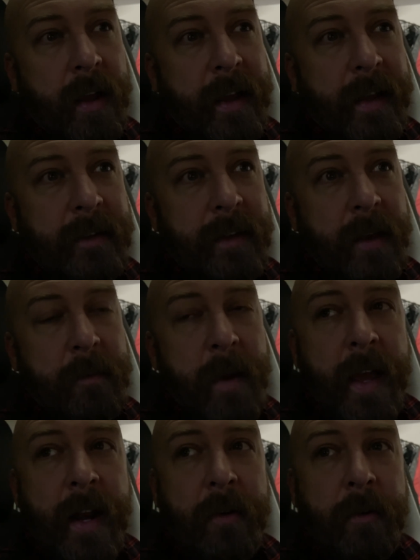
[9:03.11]
he's like,
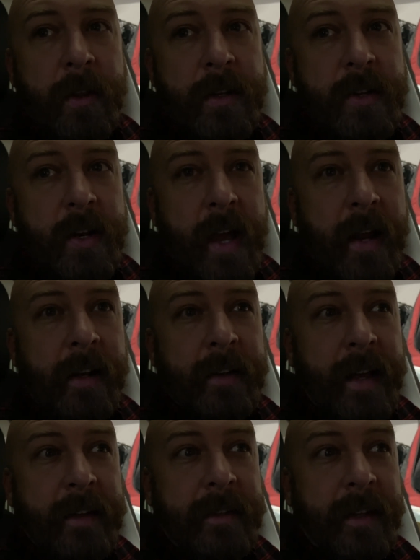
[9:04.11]
man, I really should have gotten a
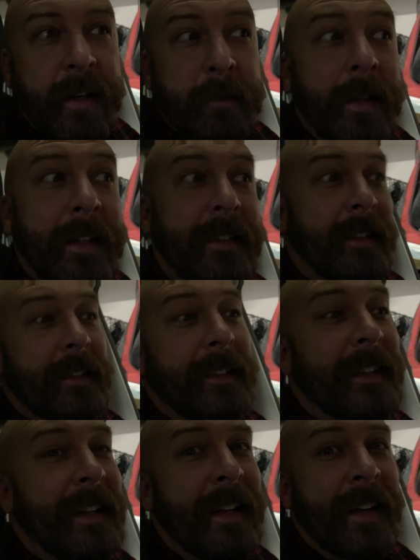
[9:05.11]
Tesla. And I'm like,
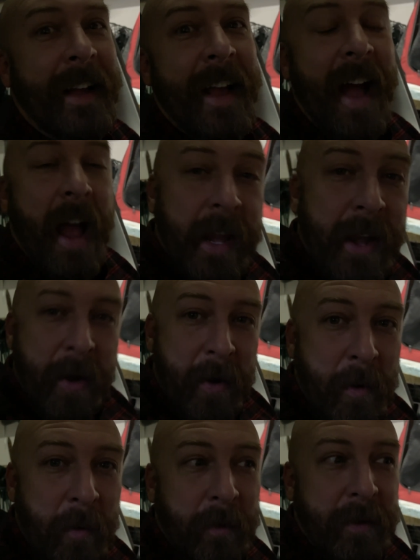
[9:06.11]
I
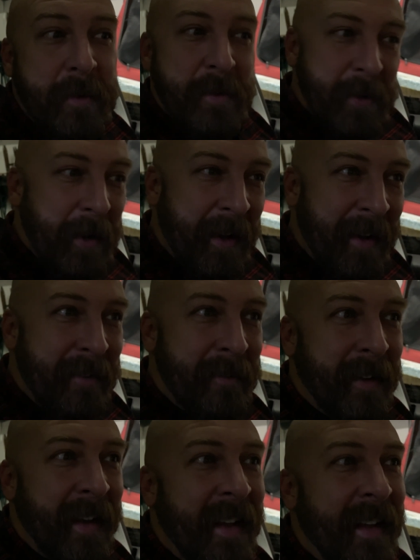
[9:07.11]
know, you should
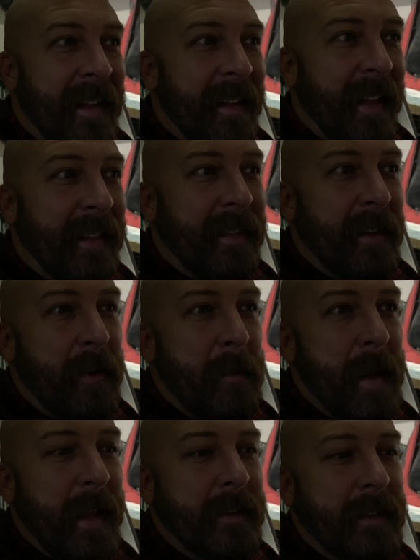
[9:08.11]
have. Like, they're
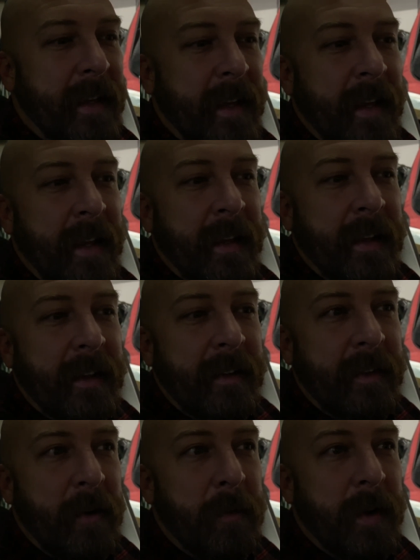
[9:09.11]
amazing.
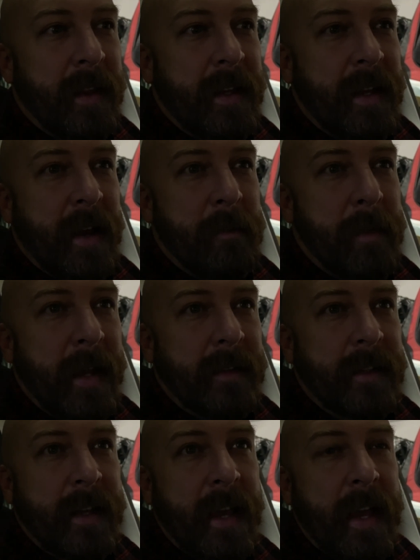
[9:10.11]
They're really
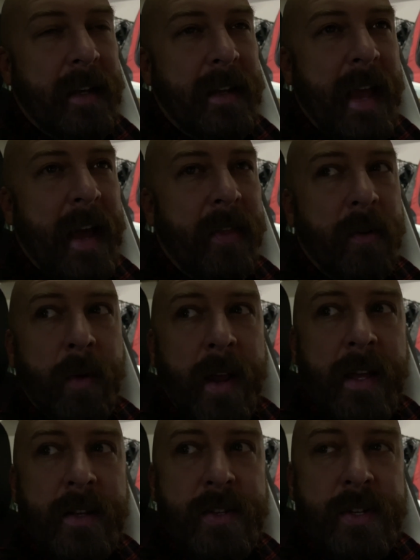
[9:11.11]
amazing. And yeah, the
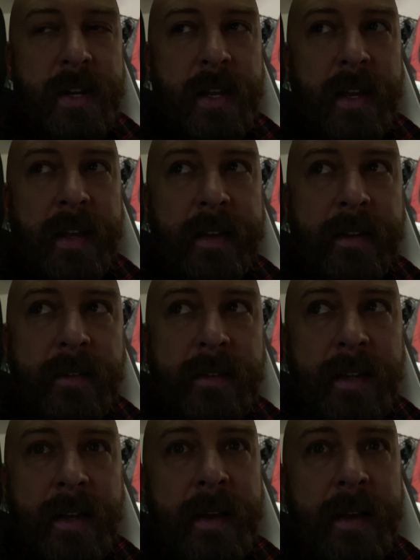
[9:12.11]
range it's